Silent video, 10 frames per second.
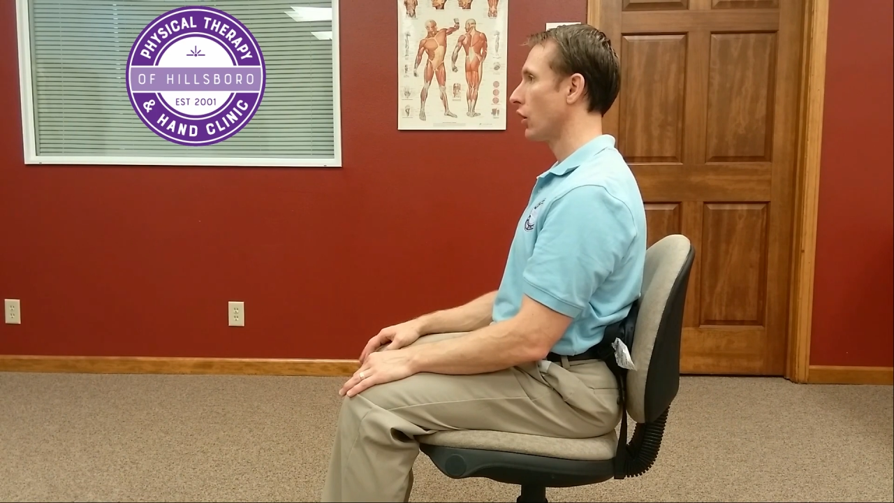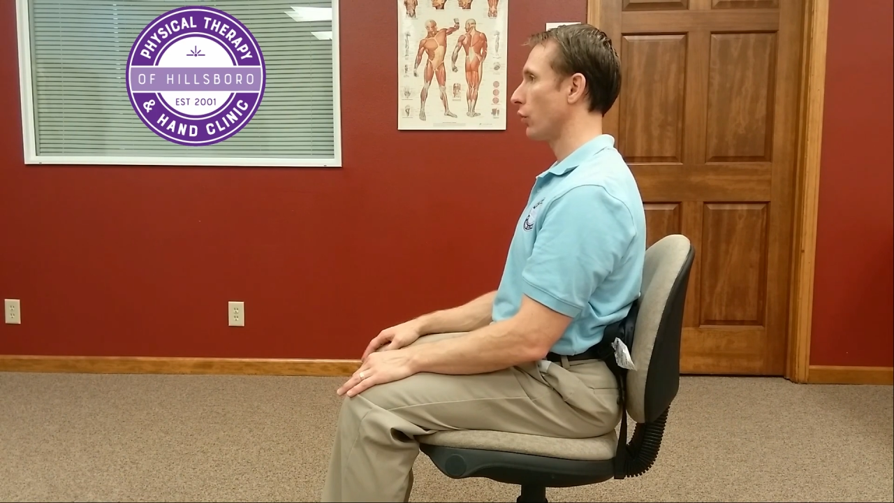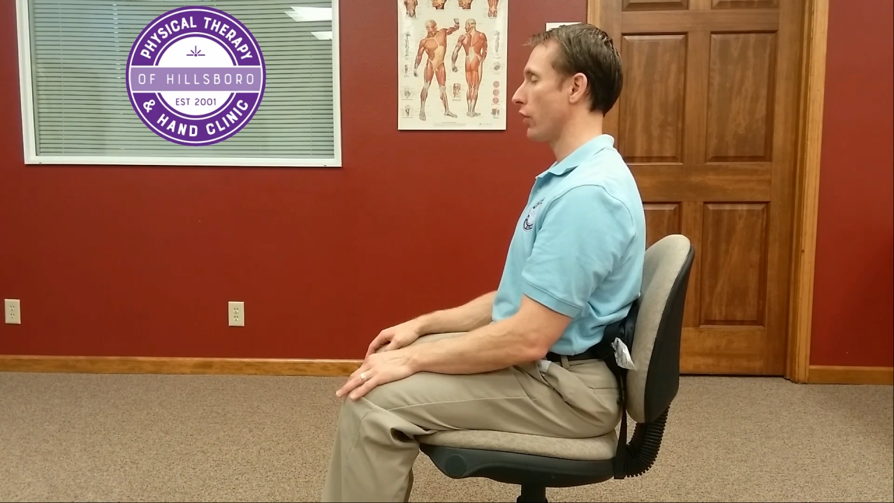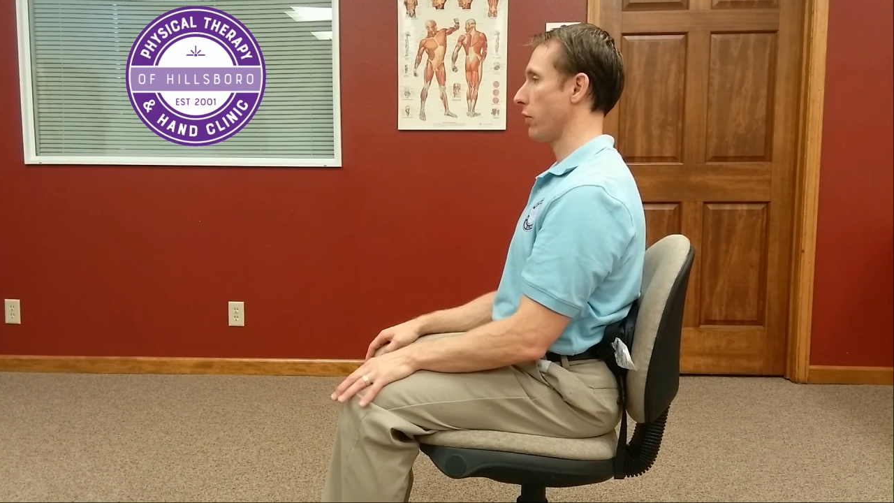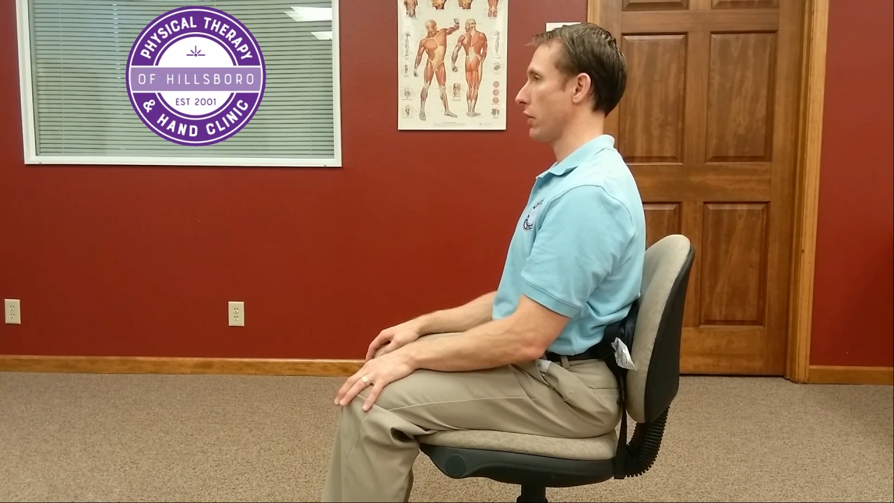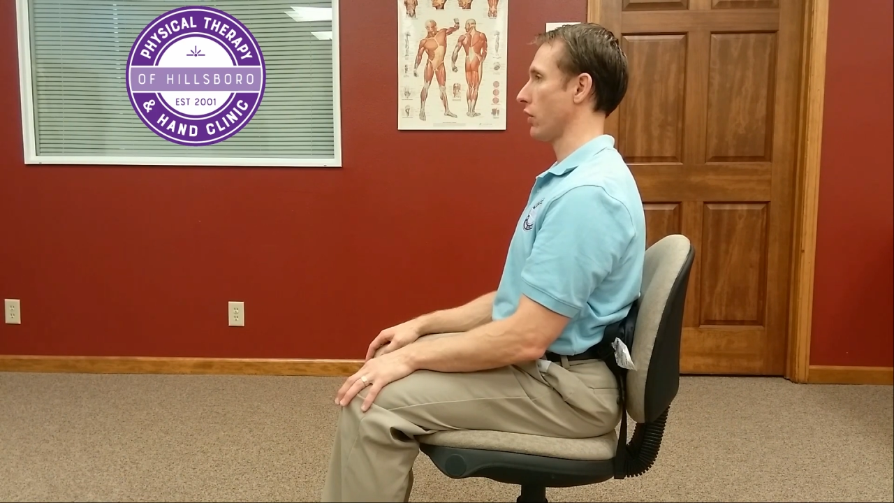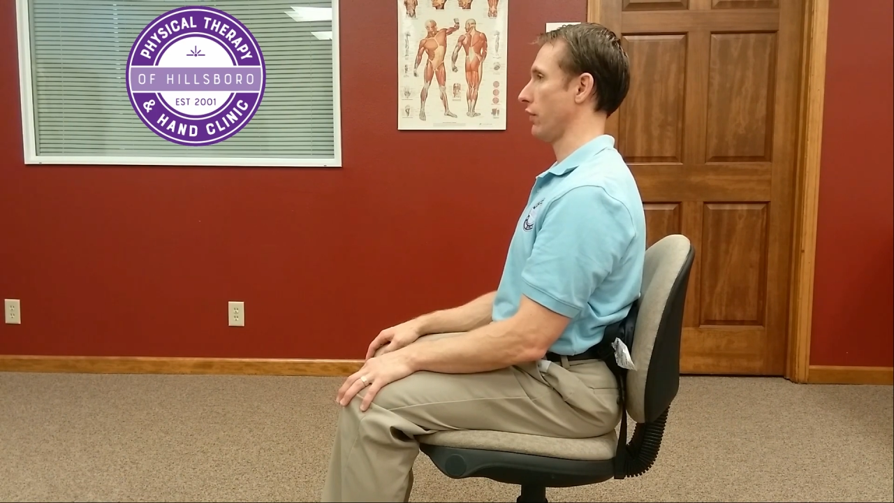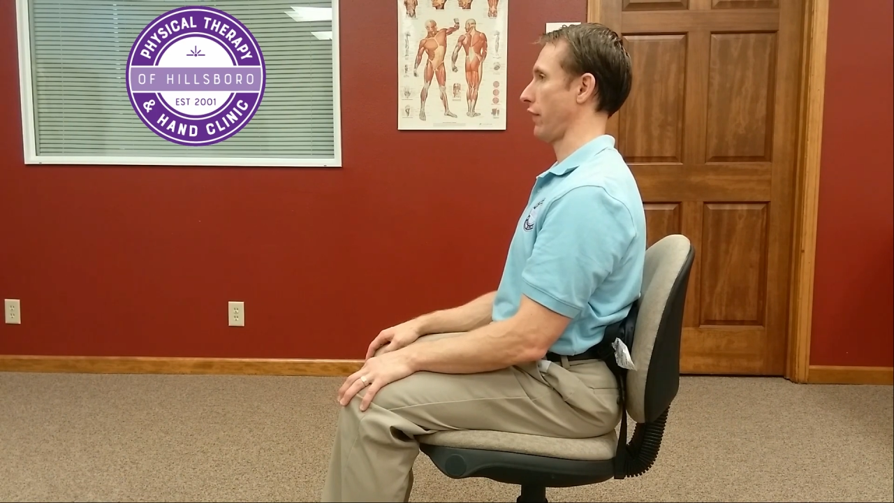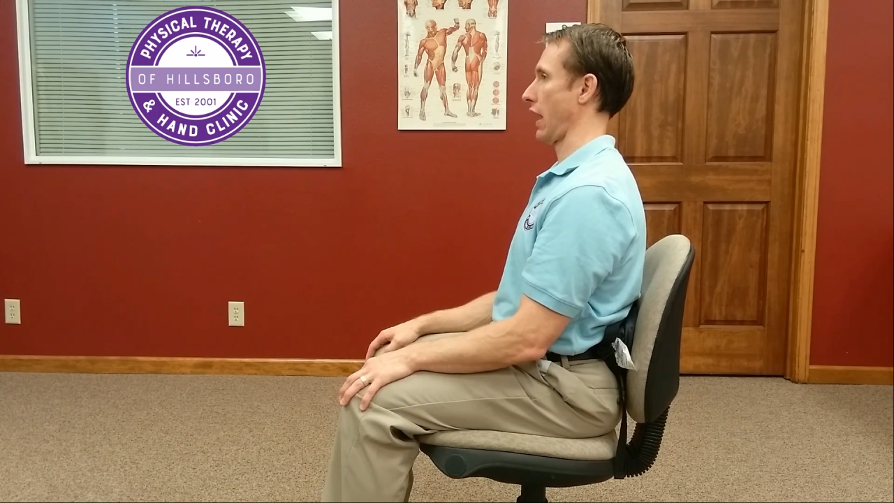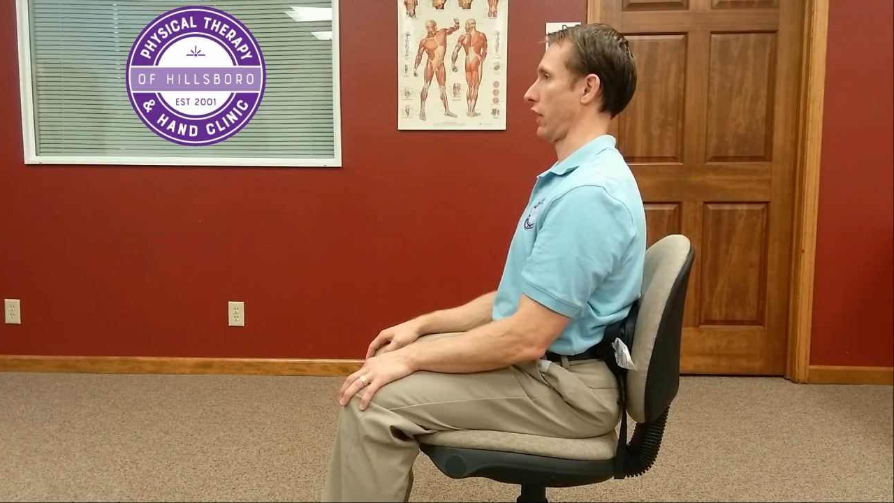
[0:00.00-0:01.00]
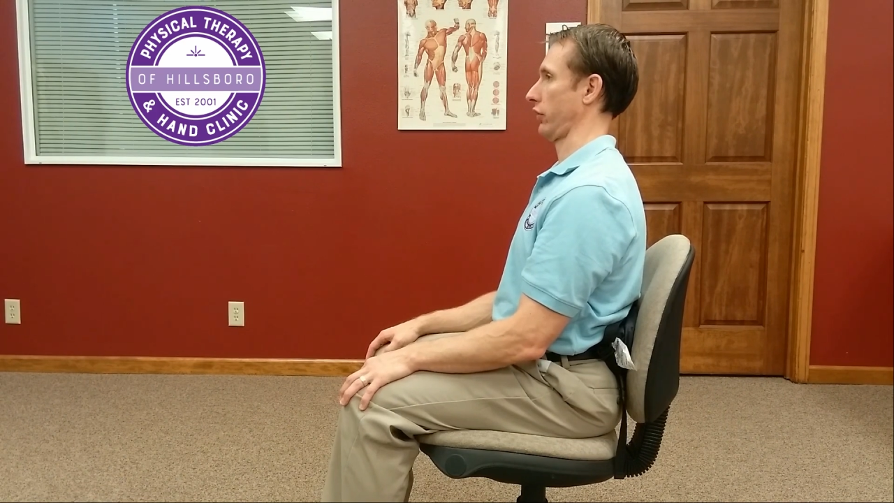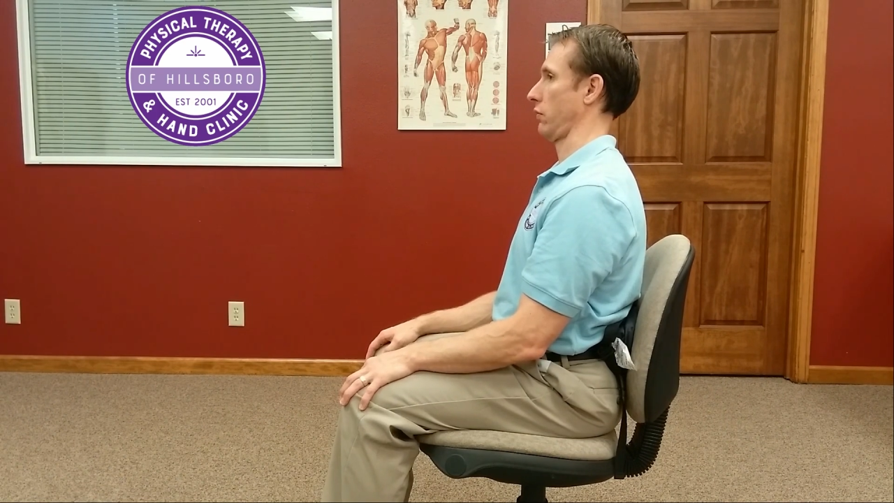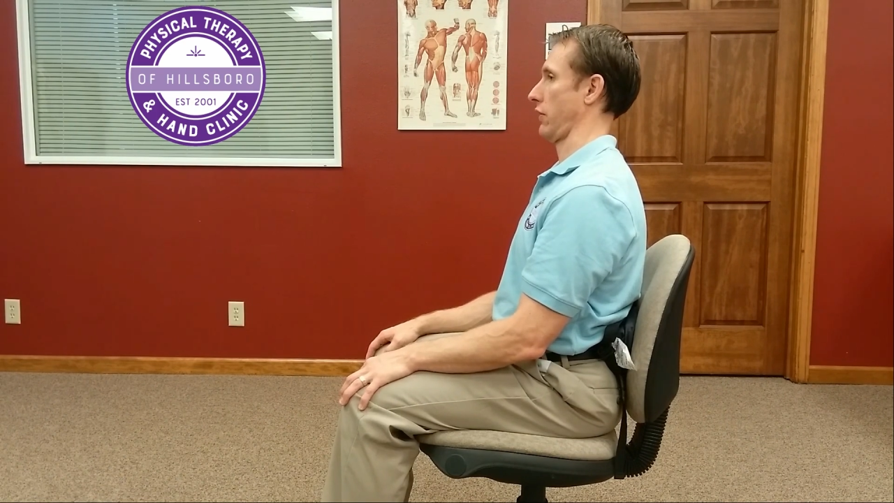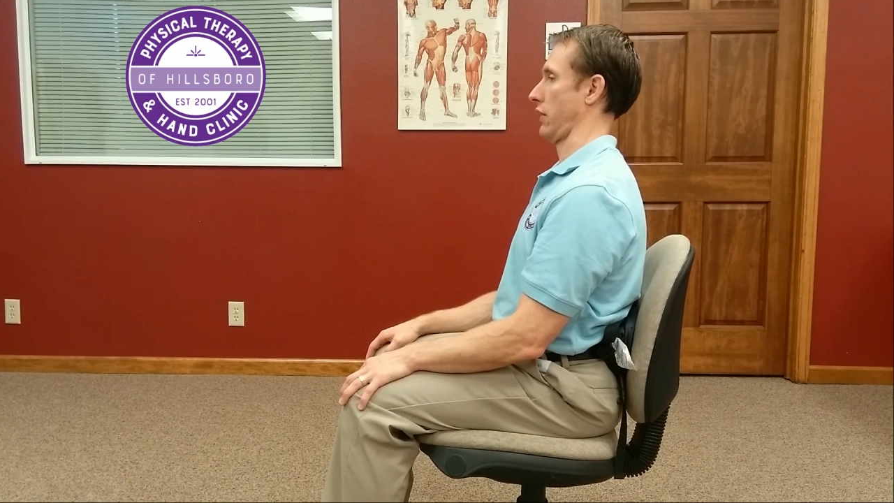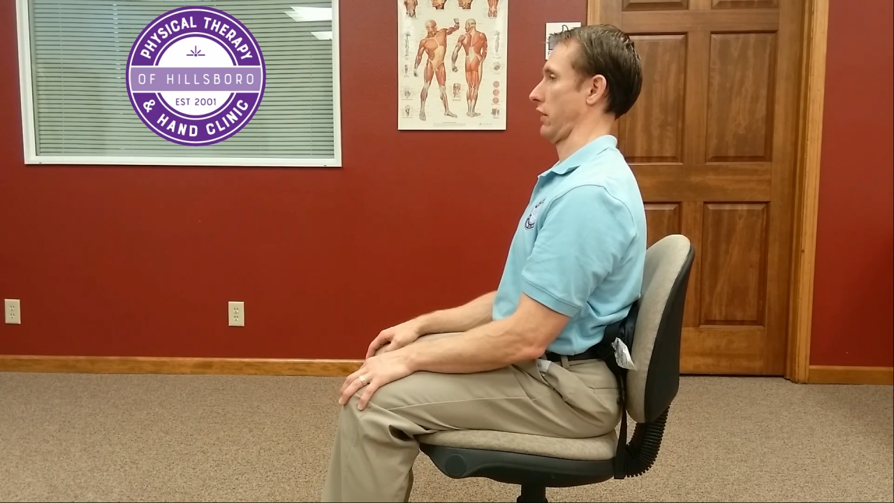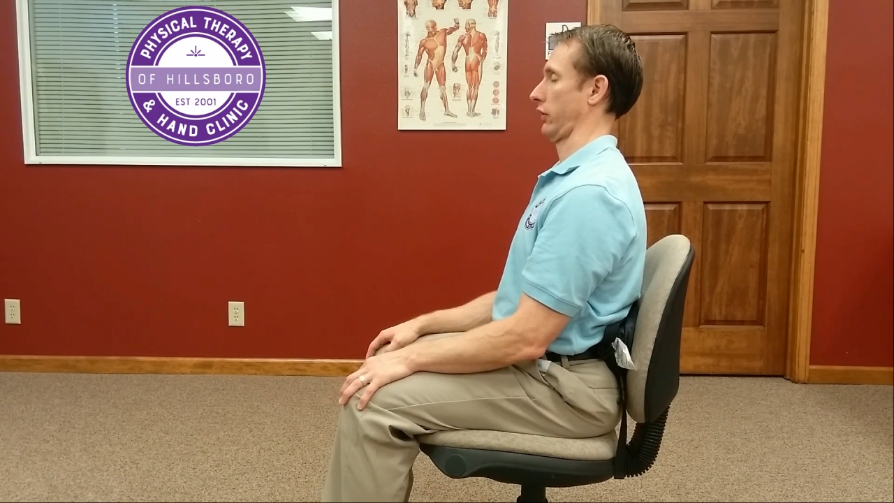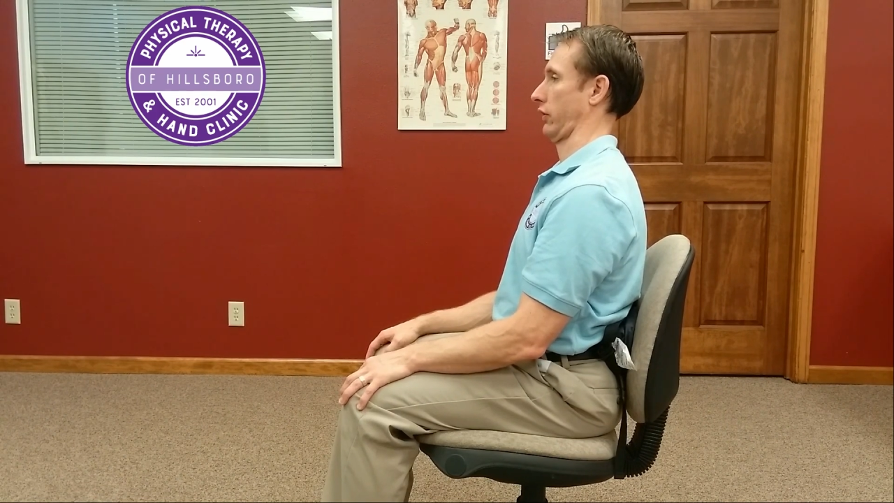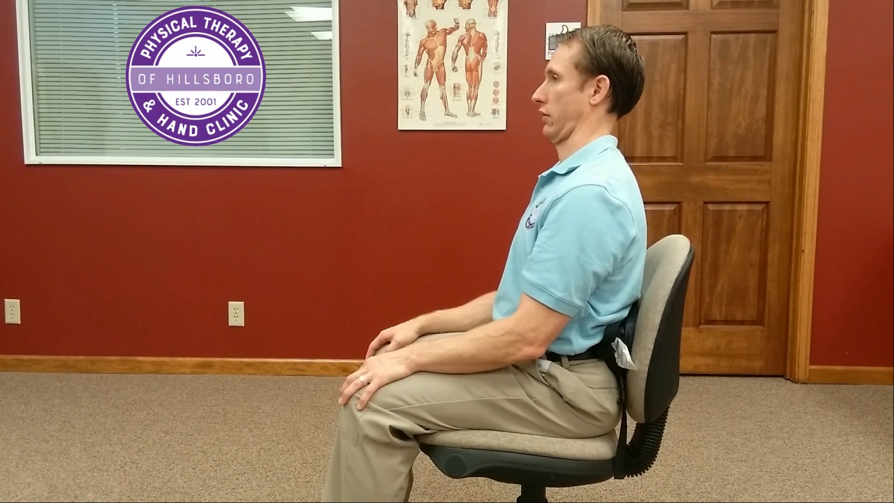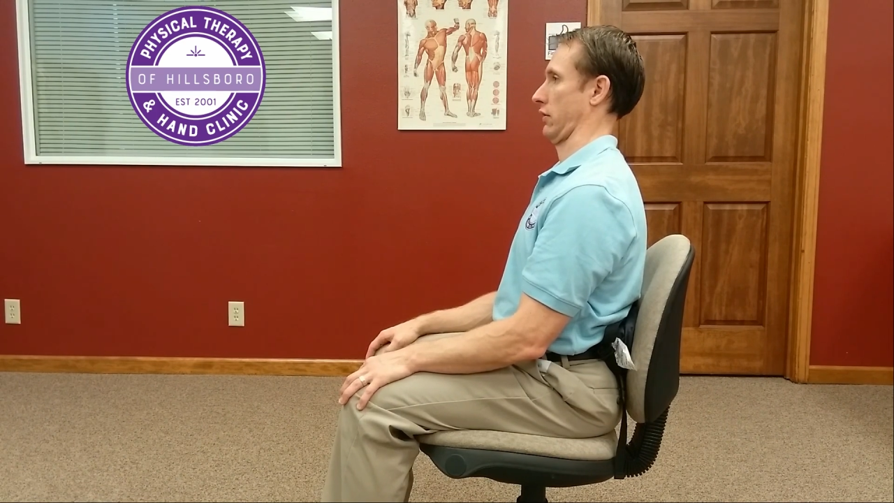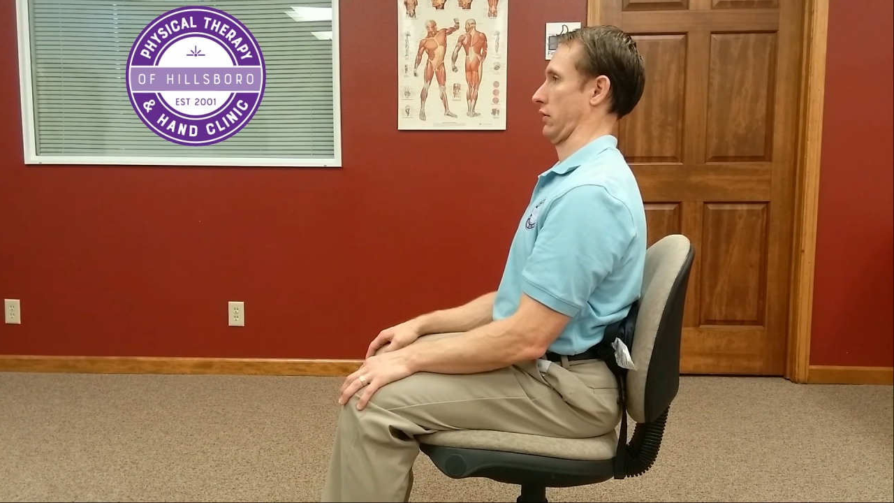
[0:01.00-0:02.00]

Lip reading: Rhythmical fashion with this.